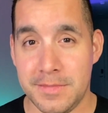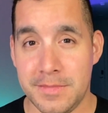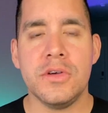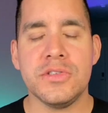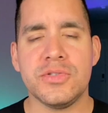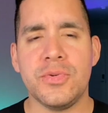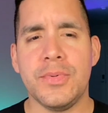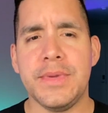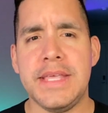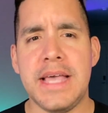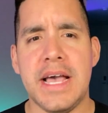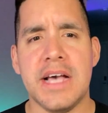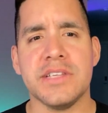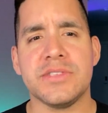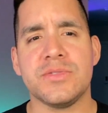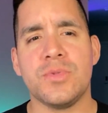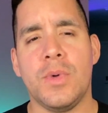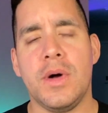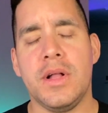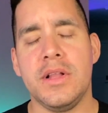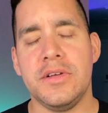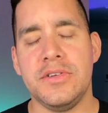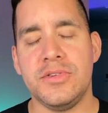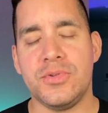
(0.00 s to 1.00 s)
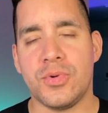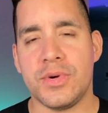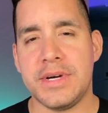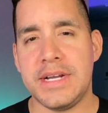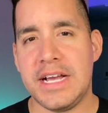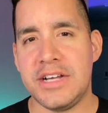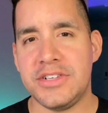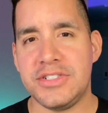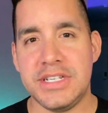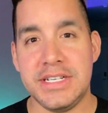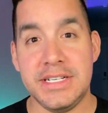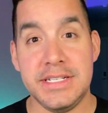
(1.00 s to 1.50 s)
So yes, while
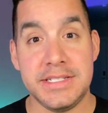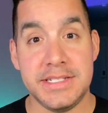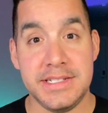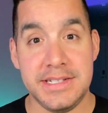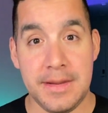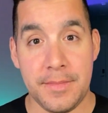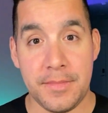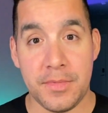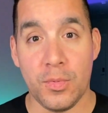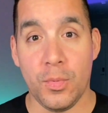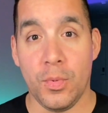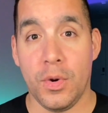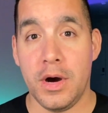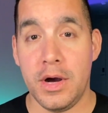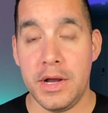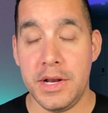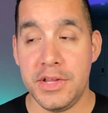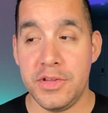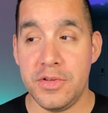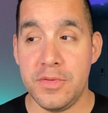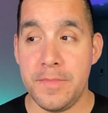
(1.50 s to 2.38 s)
DoorDash is number one,